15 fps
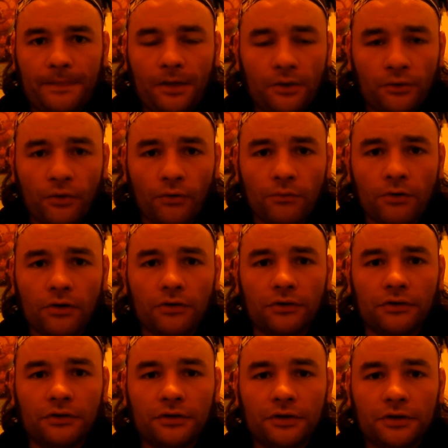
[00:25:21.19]
Not one.
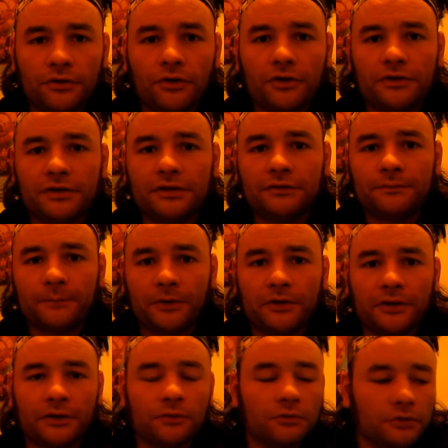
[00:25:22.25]
Not a single fucking
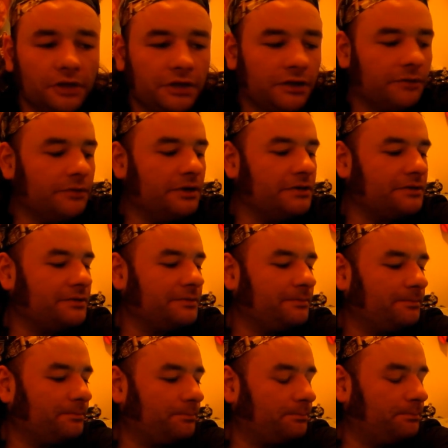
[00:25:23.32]
thing. All they do is
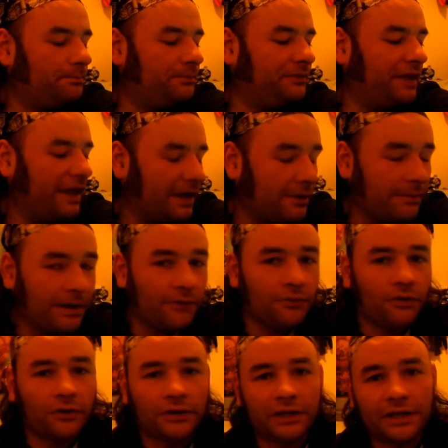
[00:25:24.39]
dick
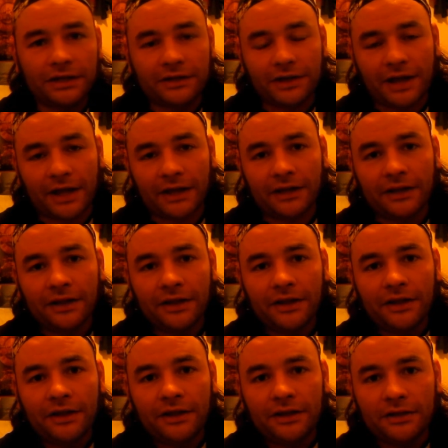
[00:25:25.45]
about on the internet,
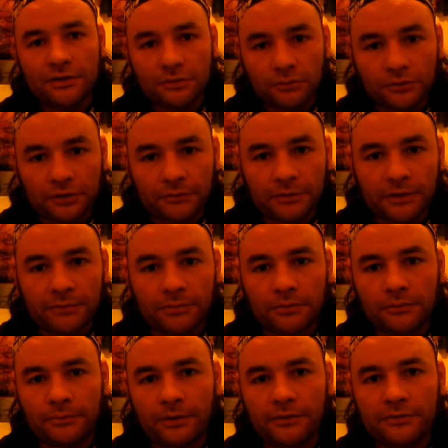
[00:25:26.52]
insulting
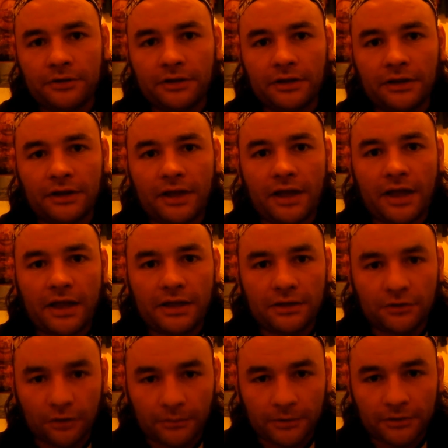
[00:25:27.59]
people, posting hate
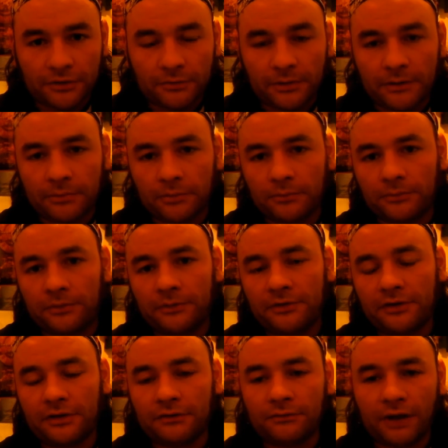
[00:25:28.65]
comments to people,
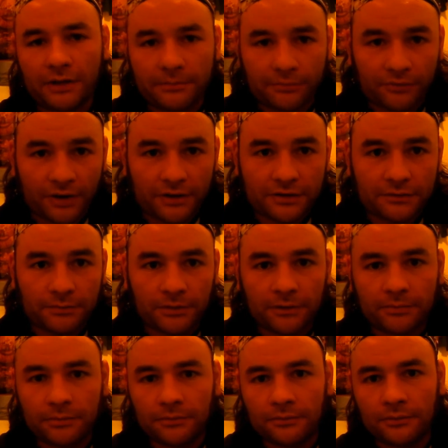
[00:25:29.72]
sending rape threats to
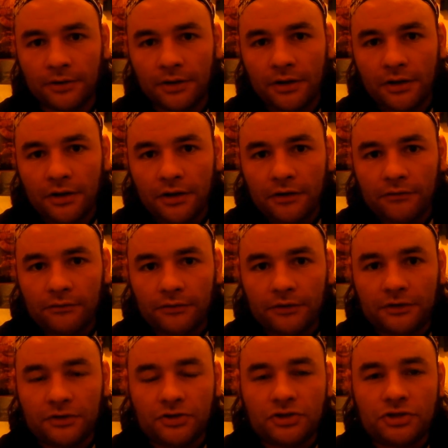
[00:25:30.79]
people,
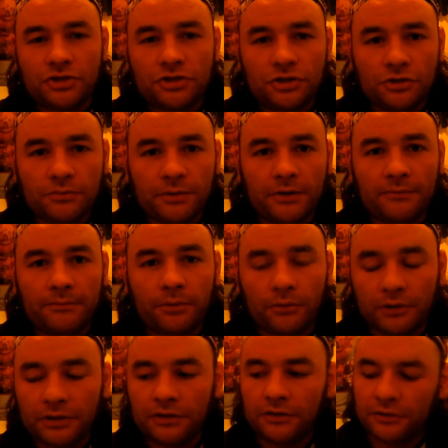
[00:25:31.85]
writing stupid,
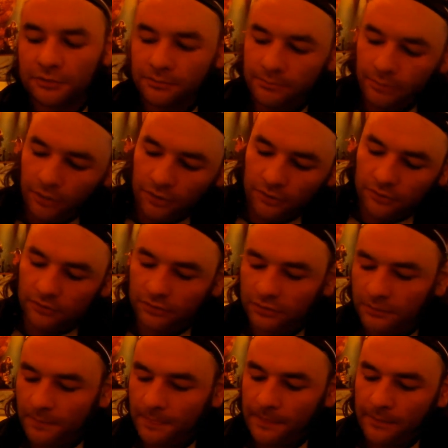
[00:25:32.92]
pointless blogs
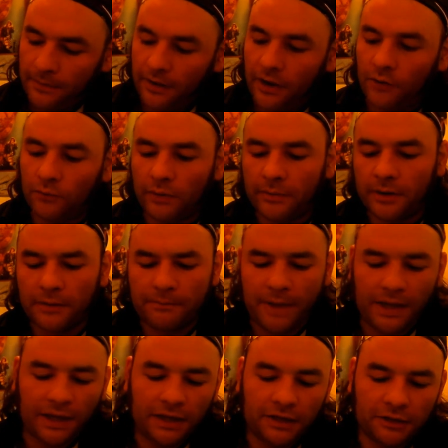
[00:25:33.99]
about how women are
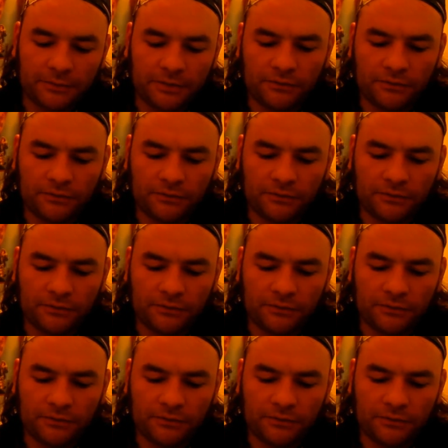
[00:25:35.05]
begging to be